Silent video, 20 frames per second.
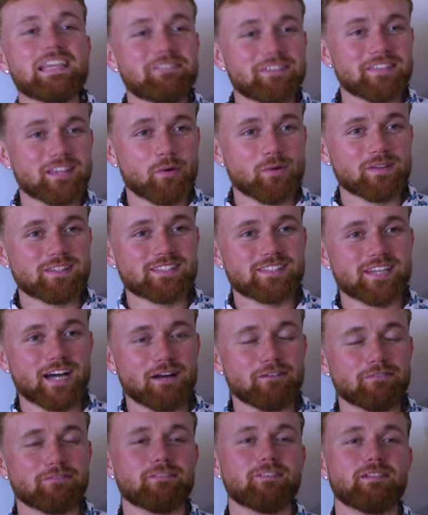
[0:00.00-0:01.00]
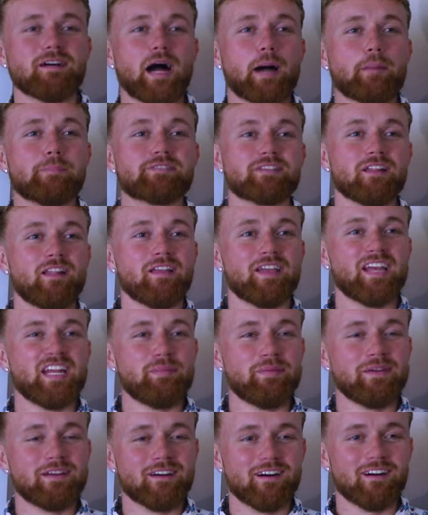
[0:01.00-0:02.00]
Even though it's tough, I'm so lucky to
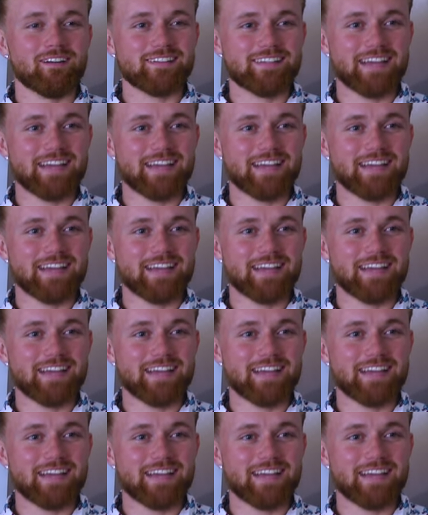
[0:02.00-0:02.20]
be called